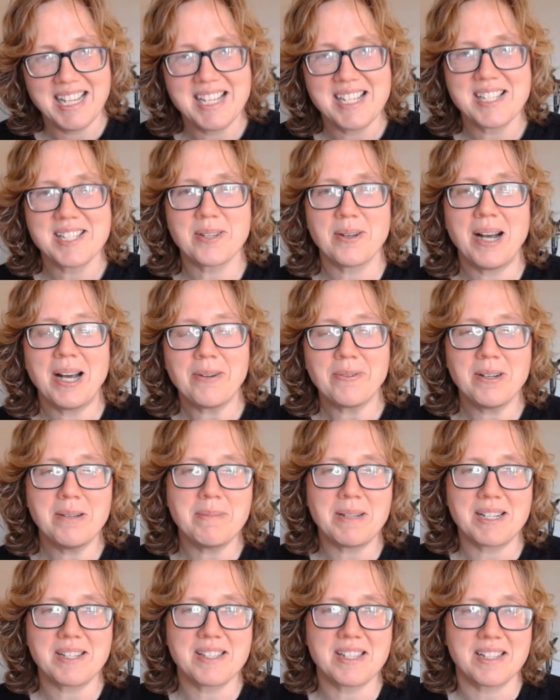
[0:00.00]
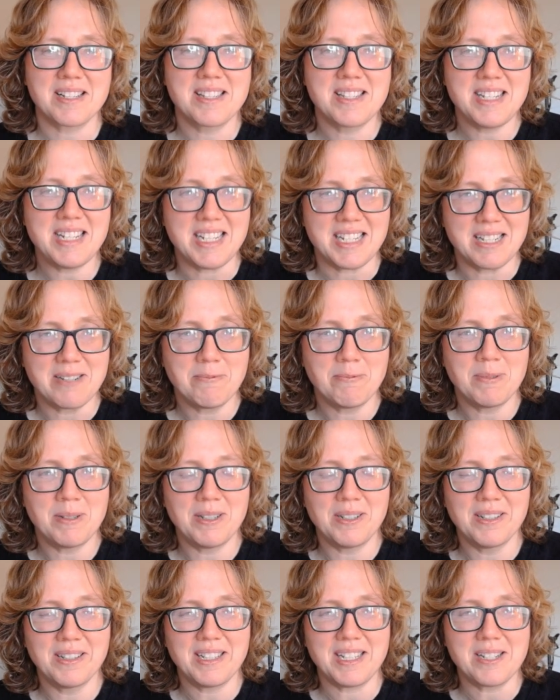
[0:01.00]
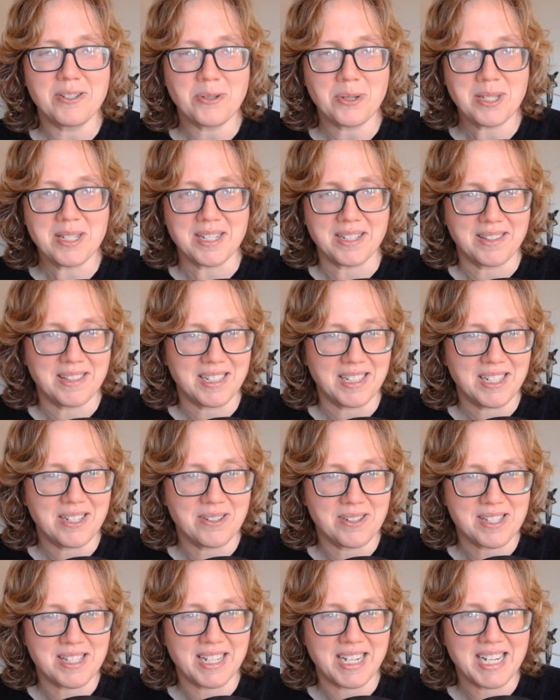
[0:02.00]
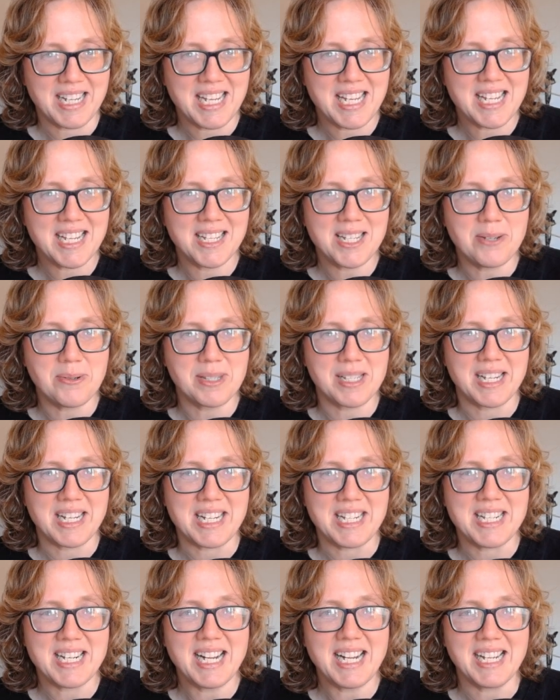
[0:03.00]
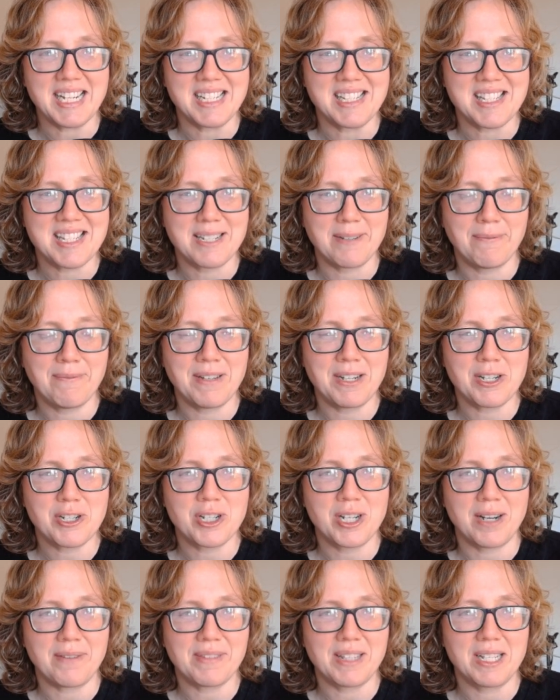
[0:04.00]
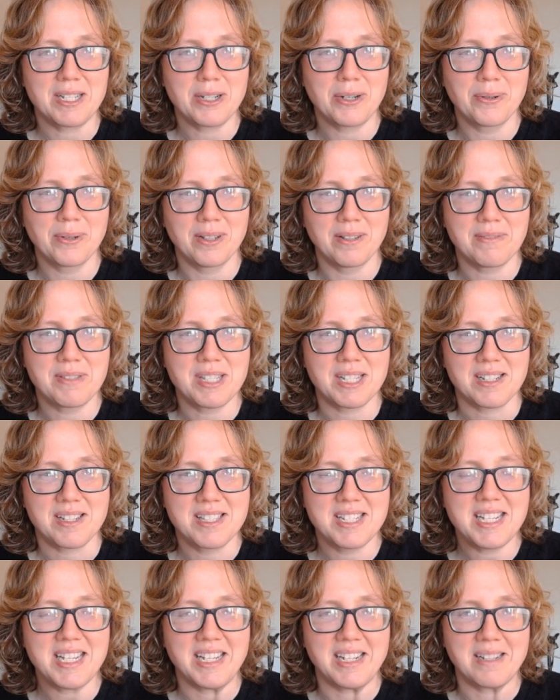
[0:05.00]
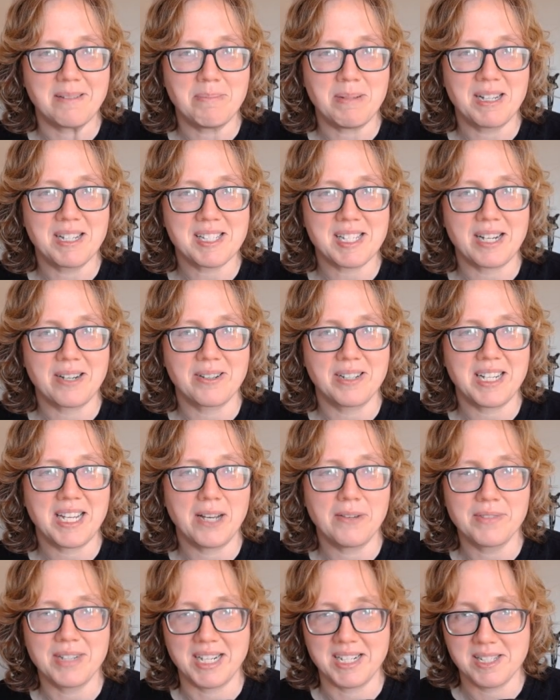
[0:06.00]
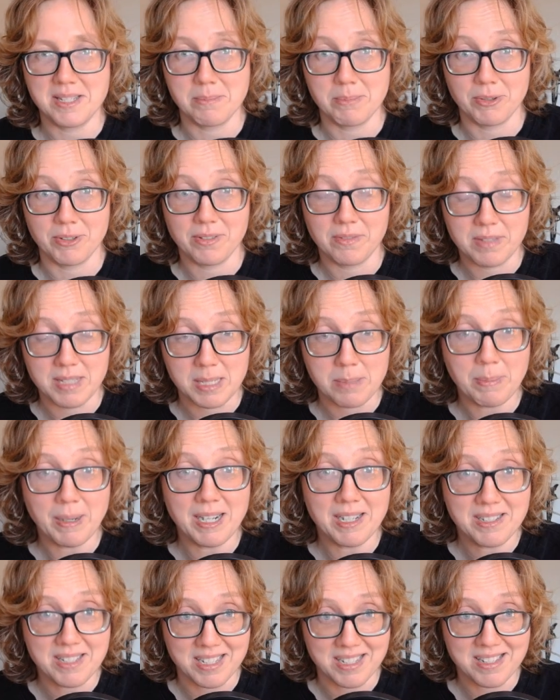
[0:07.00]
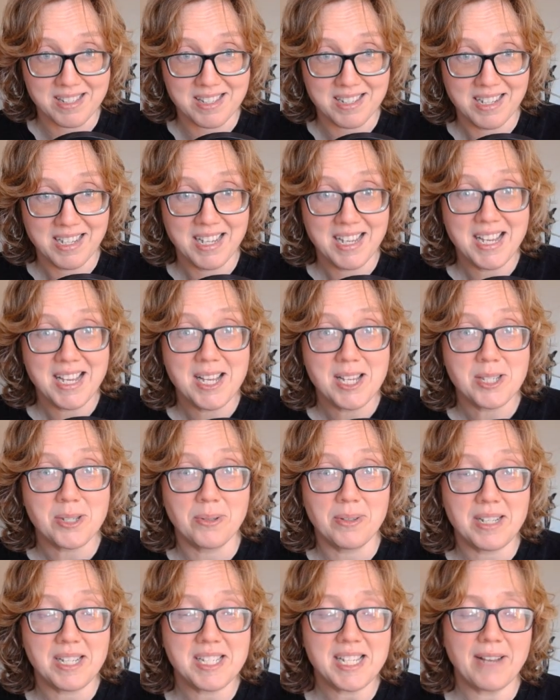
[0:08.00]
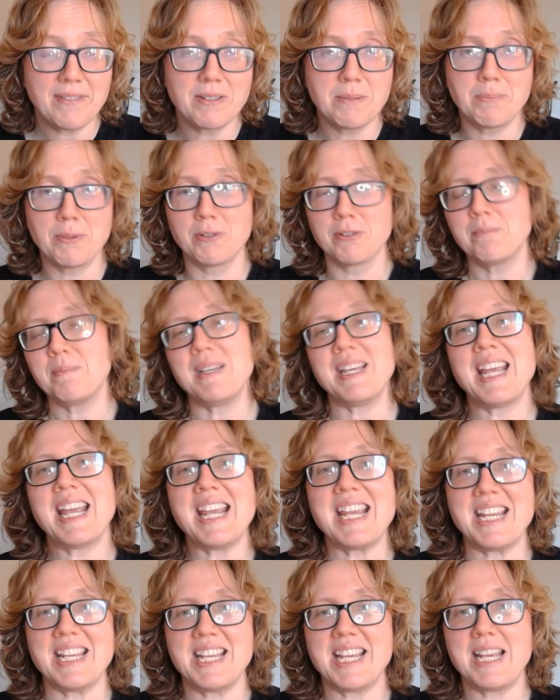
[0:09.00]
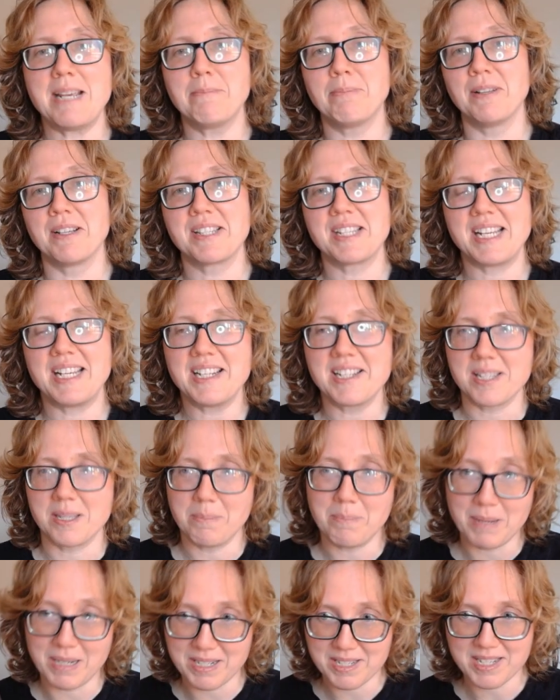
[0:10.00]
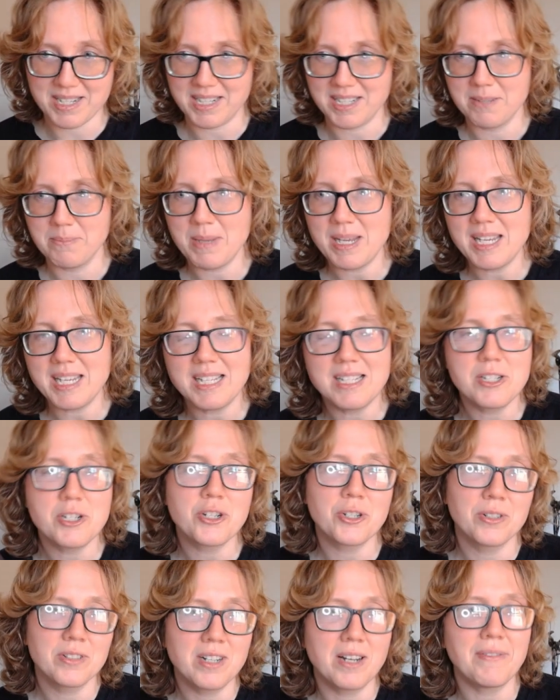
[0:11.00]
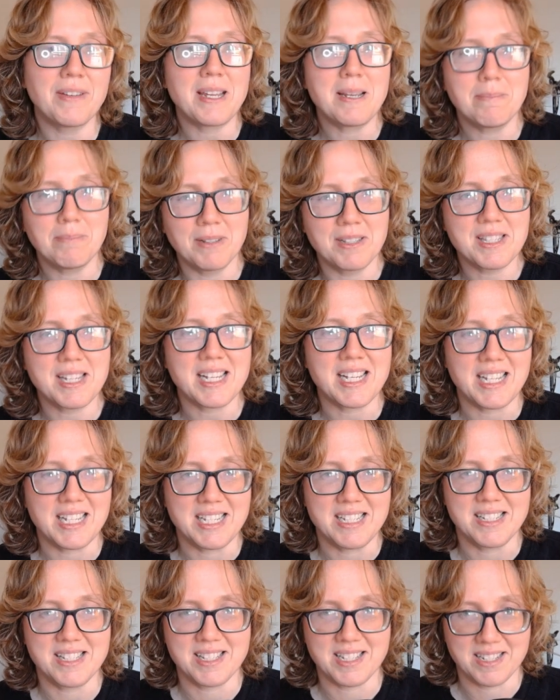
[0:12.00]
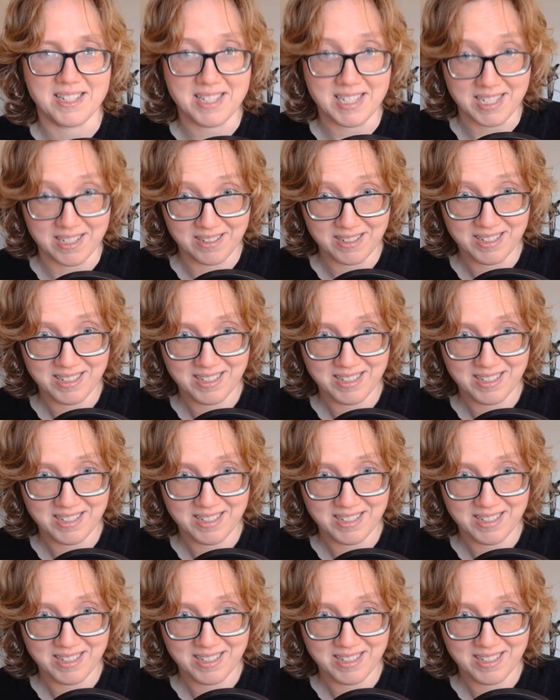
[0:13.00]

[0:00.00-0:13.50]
So how do I make 16? Well, the interesting thing here is that I can't use any 9s to finish off that total of 16 because I already have 9s in both of these boxes. So these have to both be 8. 8 plus 8 is the biggest I can make it, and sure enough, 8 plus 8 is 16.